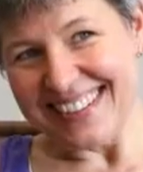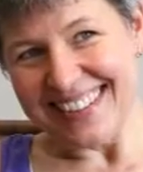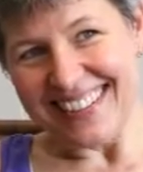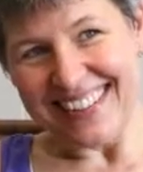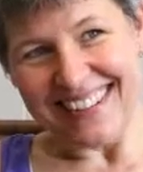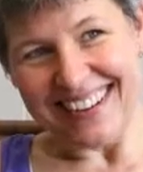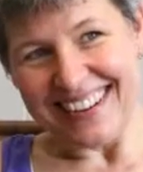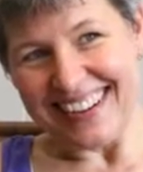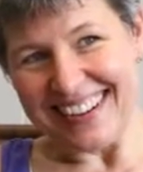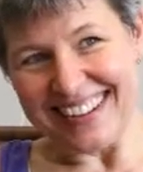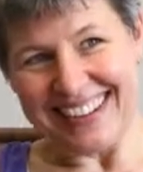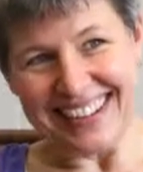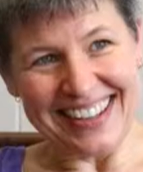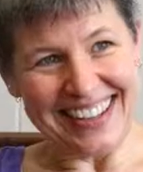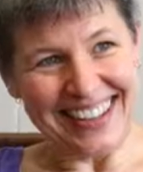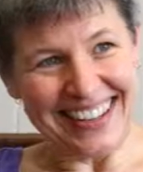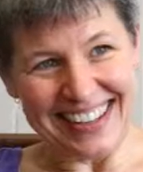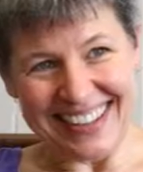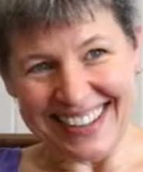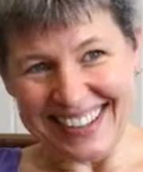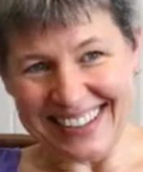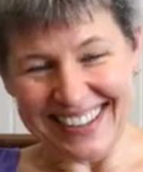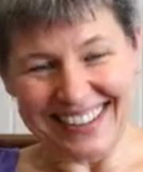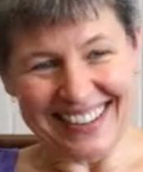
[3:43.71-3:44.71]
thought
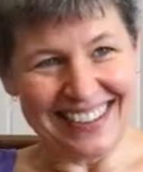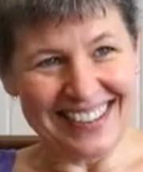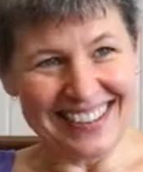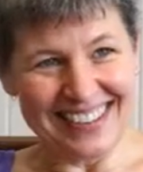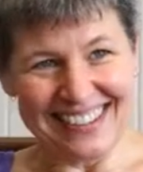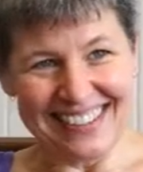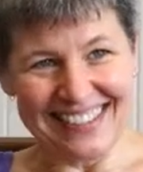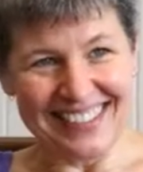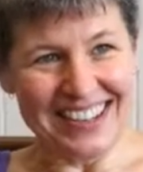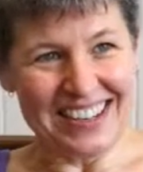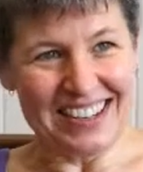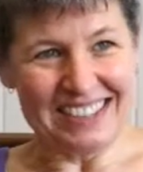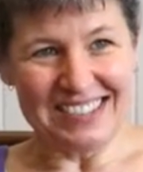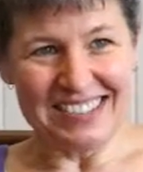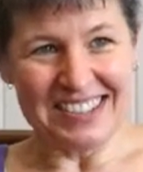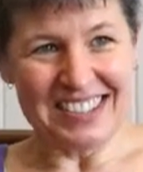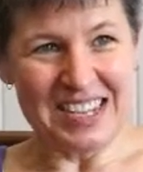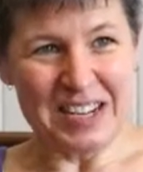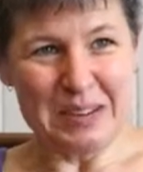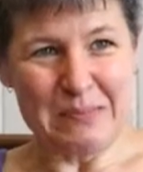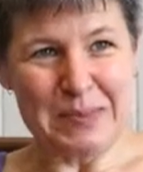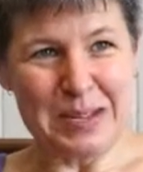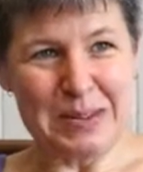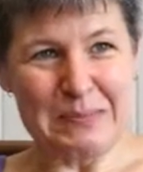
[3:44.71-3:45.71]
that I was
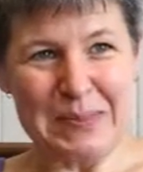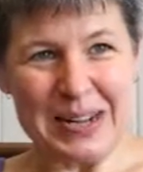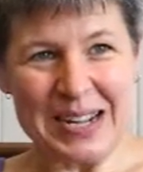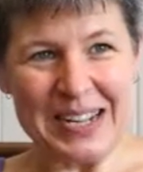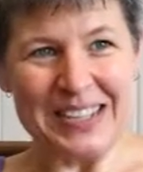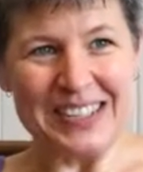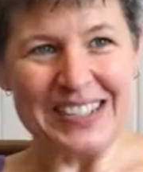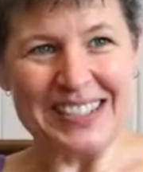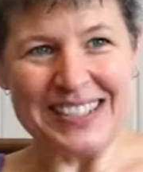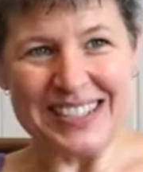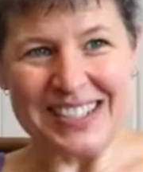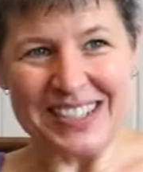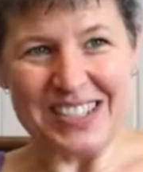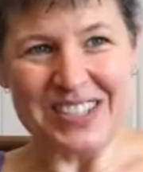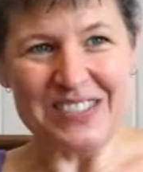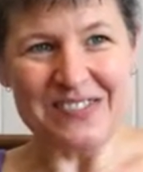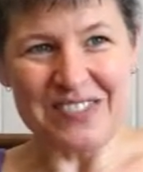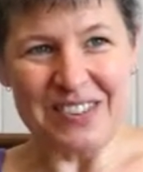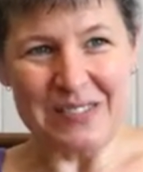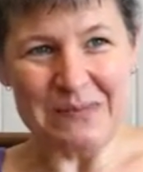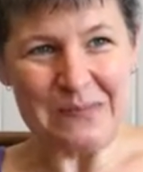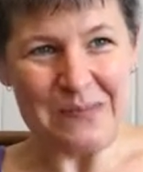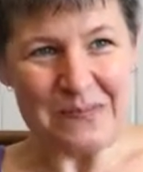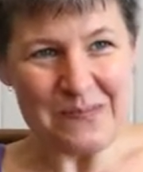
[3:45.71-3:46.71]
going to be a biologist
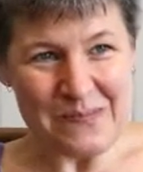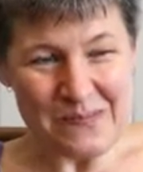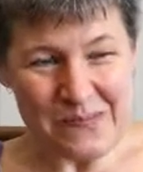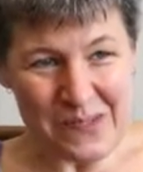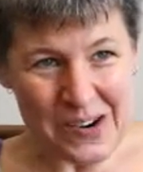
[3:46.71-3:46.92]
from